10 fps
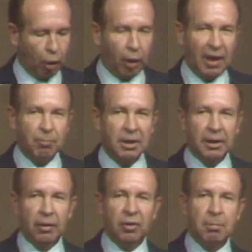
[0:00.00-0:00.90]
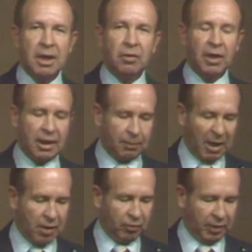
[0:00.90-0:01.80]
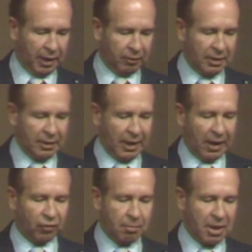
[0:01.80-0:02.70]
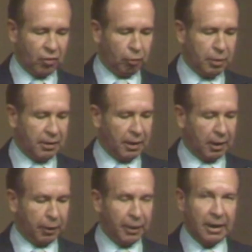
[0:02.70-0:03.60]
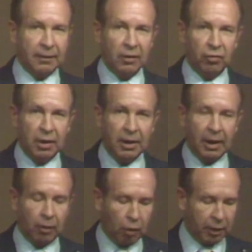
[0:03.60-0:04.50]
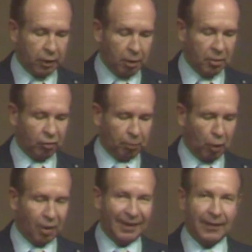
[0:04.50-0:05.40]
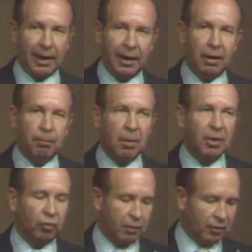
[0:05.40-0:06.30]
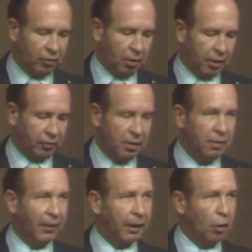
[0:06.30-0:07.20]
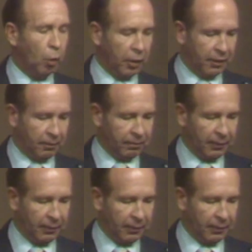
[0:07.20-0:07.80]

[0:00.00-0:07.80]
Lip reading: All have been geared to maintaining downtown as the major retail area in the city and halting urban sprawl and the higher public service costs that go with it.